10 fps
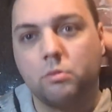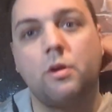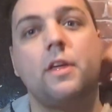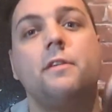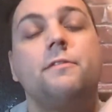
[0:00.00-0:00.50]

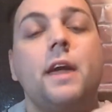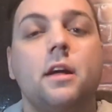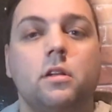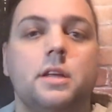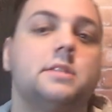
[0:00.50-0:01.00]
Where they
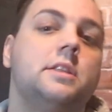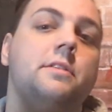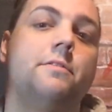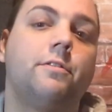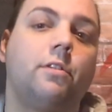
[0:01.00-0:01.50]
fail is
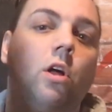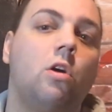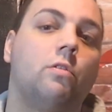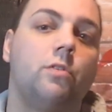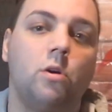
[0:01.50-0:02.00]
the
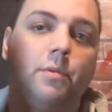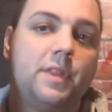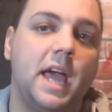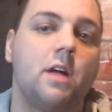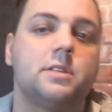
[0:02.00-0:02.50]
foam on
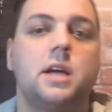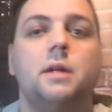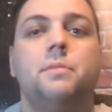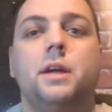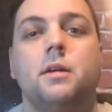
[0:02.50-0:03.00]
the
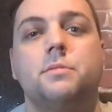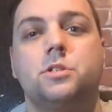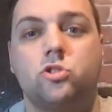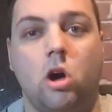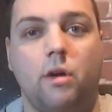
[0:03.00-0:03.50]
outside becomes
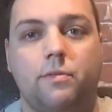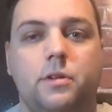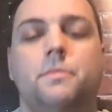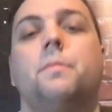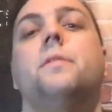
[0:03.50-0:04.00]
soft,
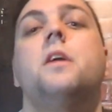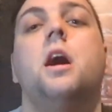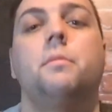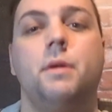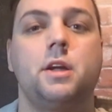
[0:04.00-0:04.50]

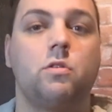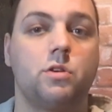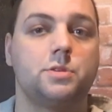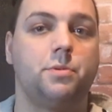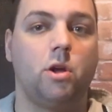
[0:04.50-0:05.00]
not my
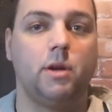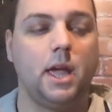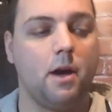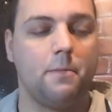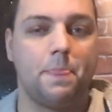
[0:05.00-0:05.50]
cores blowing
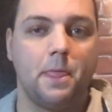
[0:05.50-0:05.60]
out.